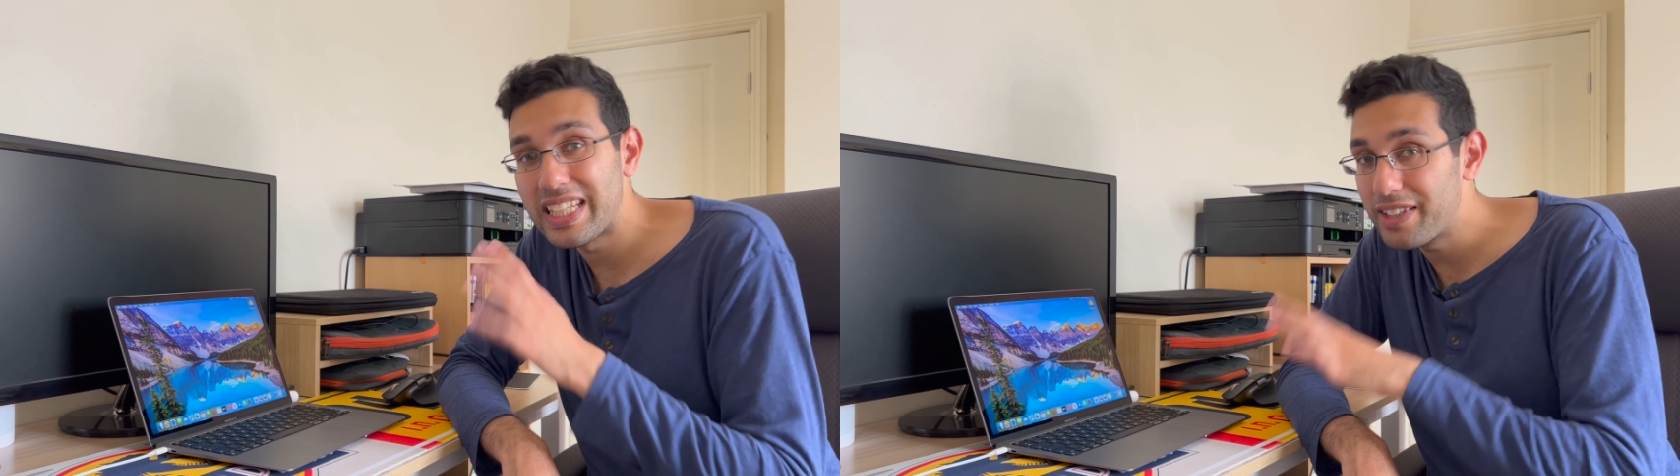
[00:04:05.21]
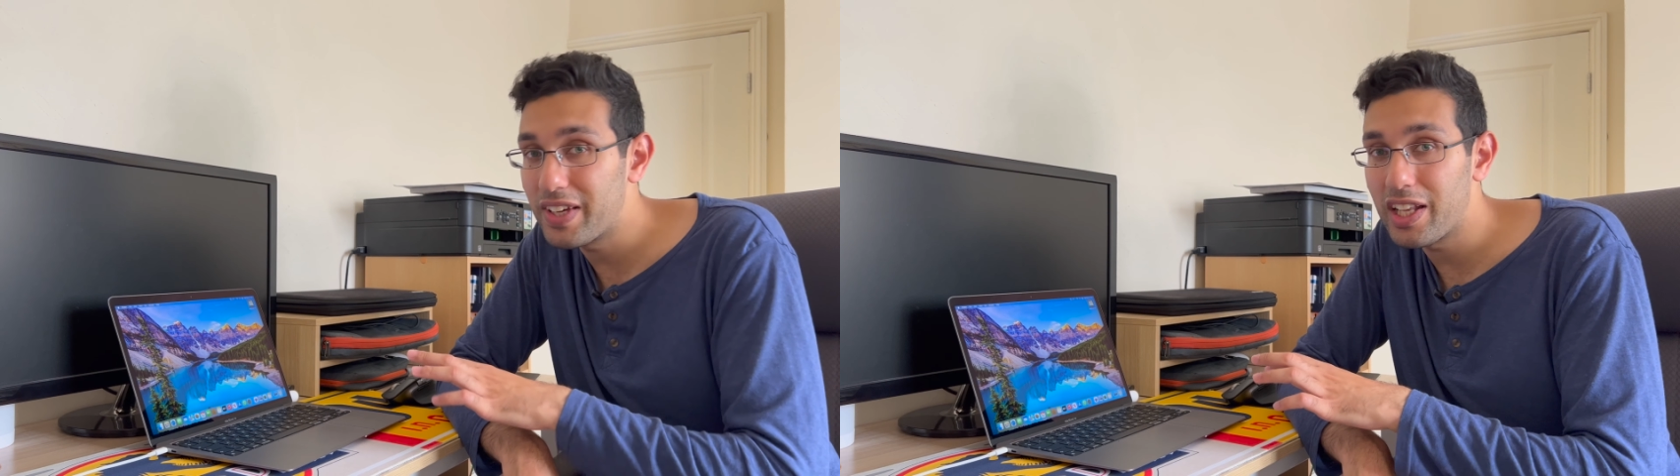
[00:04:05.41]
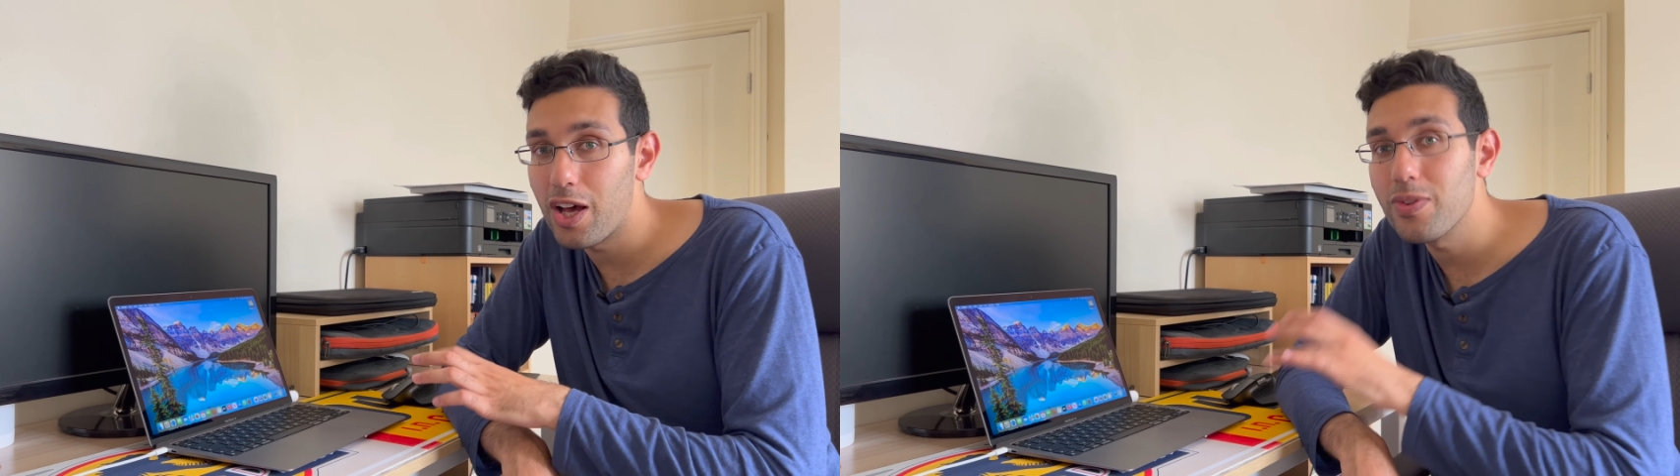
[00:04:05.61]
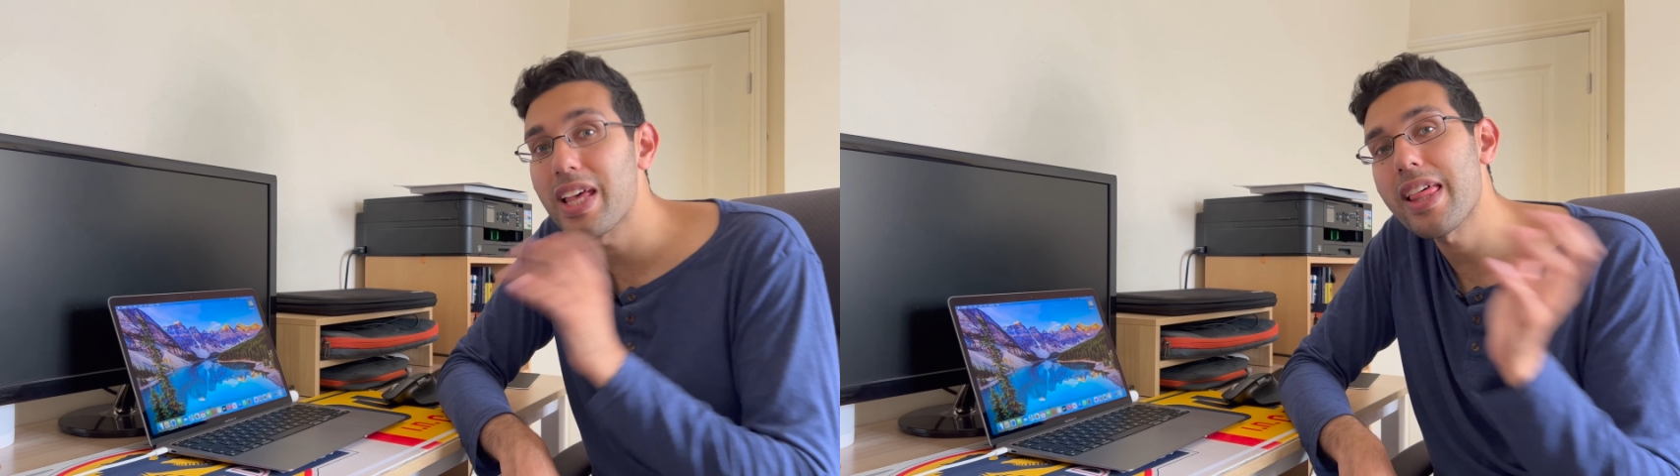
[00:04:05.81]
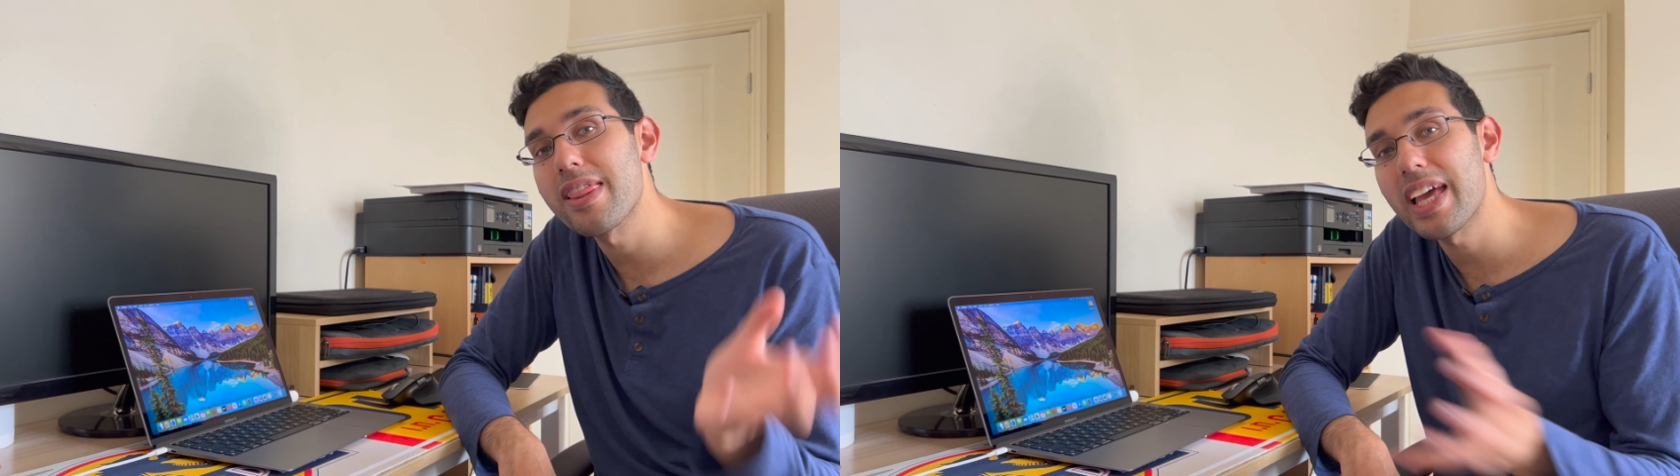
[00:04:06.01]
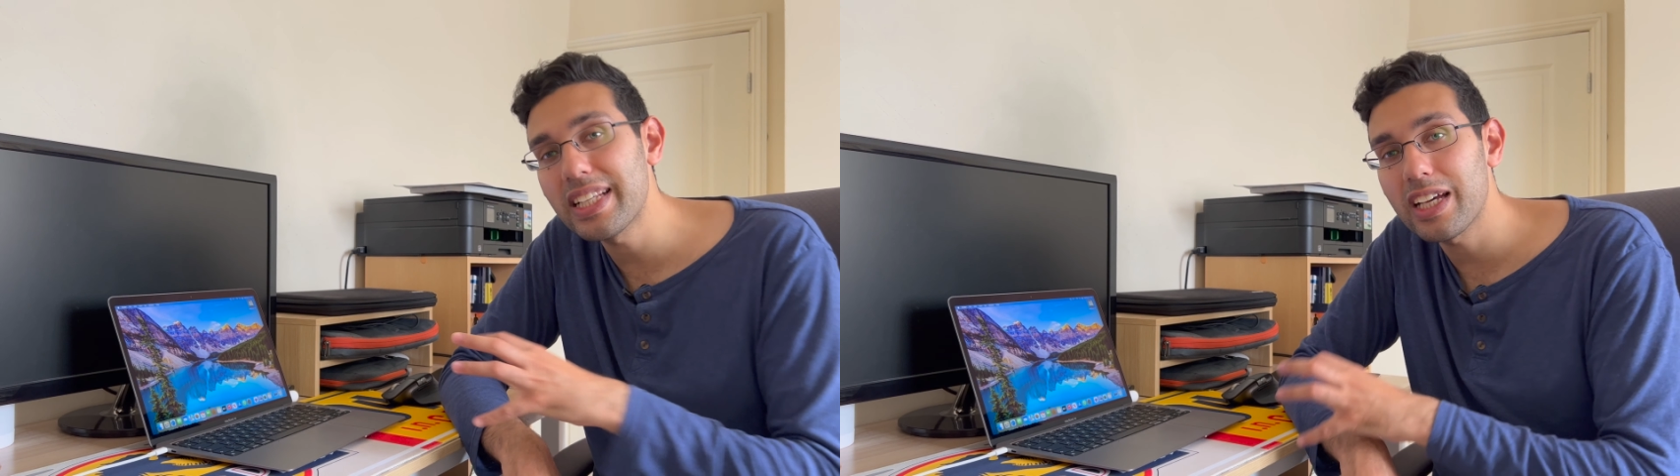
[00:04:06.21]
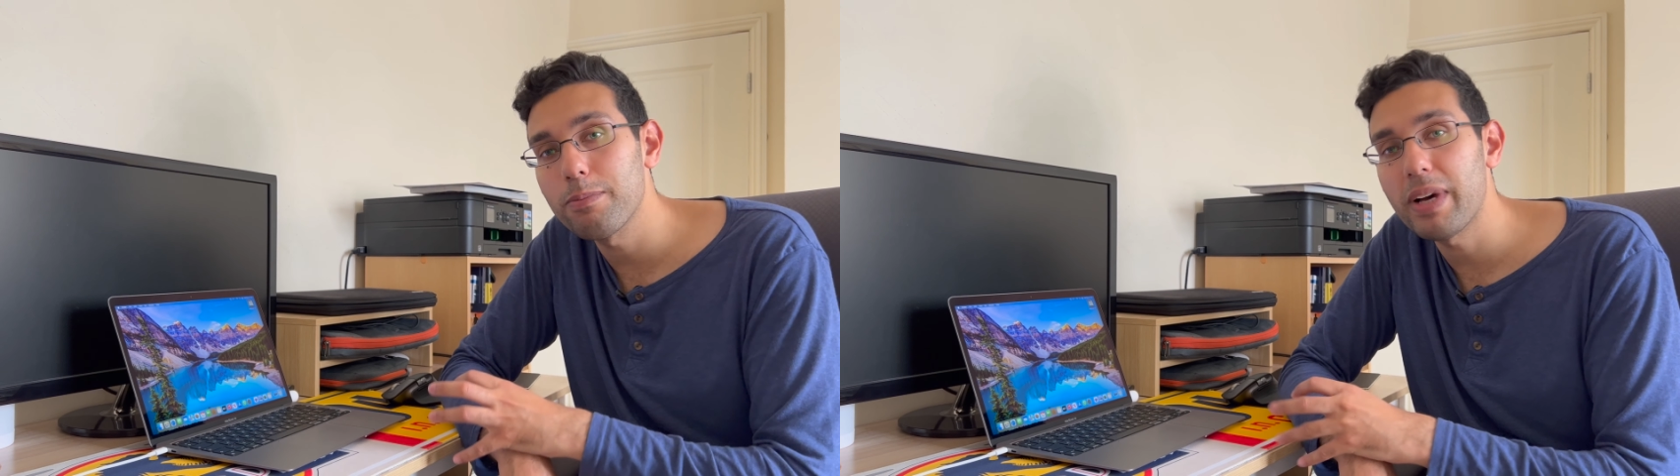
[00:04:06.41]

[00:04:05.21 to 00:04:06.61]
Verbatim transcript: leave it alone, then come